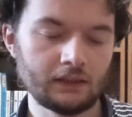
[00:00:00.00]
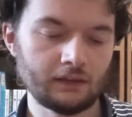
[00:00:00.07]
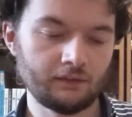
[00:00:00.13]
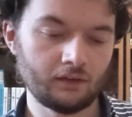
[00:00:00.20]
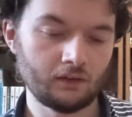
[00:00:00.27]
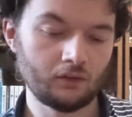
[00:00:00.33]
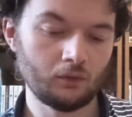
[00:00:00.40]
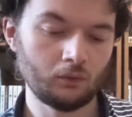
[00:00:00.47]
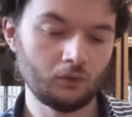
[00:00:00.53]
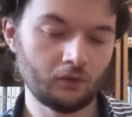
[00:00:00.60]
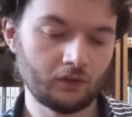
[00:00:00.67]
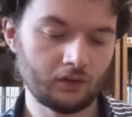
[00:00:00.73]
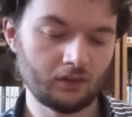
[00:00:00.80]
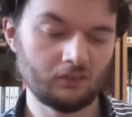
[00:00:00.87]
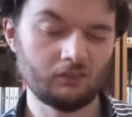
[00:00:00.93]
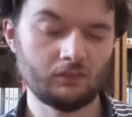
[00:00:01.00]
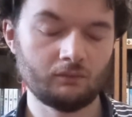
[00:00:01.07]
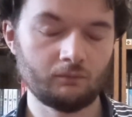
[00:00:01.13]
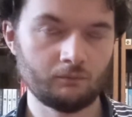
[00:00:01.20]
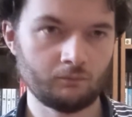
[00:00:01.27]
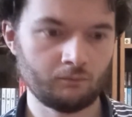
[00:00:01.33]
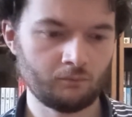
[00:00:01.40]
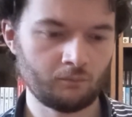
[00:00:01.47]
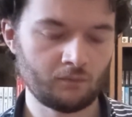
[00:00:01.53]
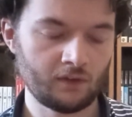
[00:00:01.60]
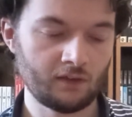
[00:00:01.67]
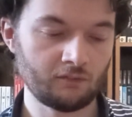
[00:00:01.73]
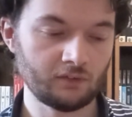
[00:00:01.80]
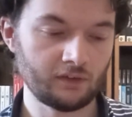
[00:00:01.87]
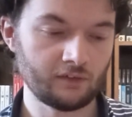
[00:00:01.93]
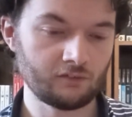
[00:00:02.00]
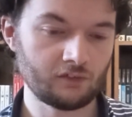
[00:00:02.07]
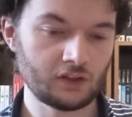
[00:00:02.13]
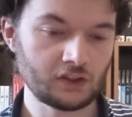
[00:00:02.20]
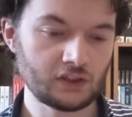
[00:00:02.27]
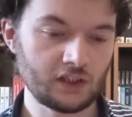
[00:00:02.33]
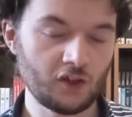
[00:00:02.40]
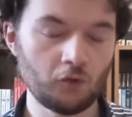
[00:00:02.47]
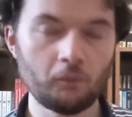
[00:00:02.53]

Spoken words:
they're no longer heralding the franchise,